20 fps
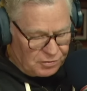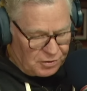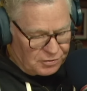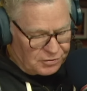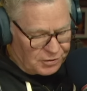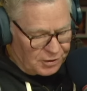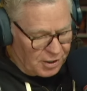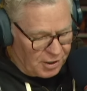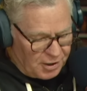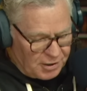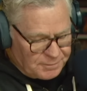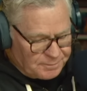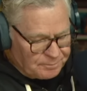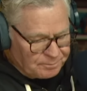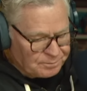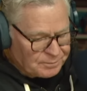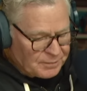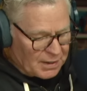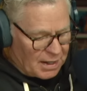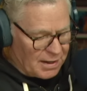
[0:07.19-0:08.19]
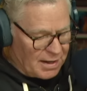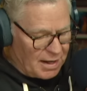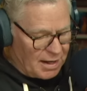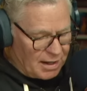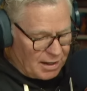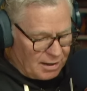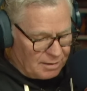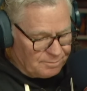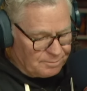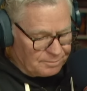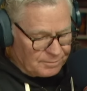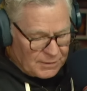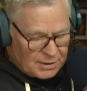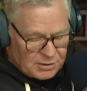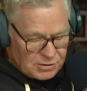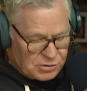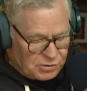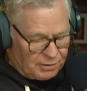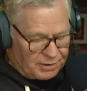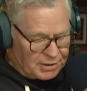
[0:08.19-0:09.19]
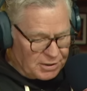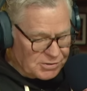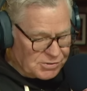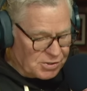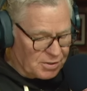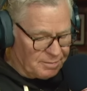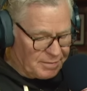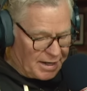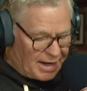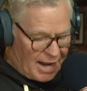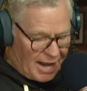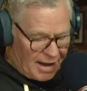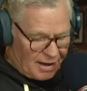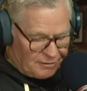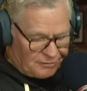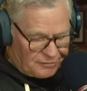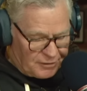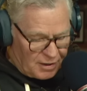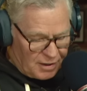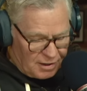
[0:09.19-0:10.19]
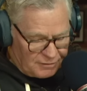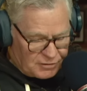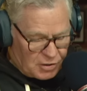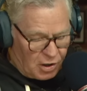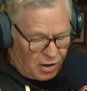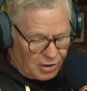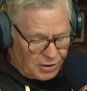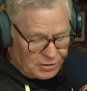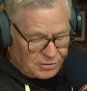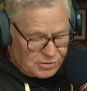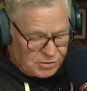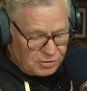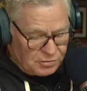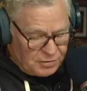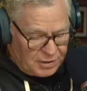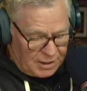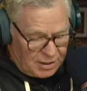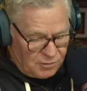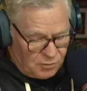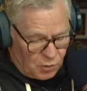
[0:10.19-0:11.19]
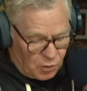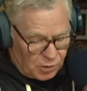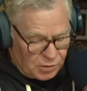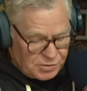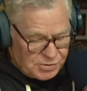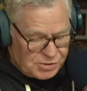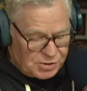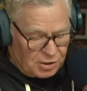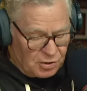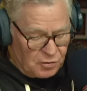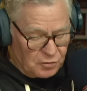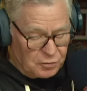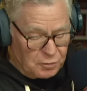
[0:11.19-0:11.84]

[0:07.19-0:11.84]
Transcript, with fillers: the Uh, joining us on behalf of Call of Duty Warzone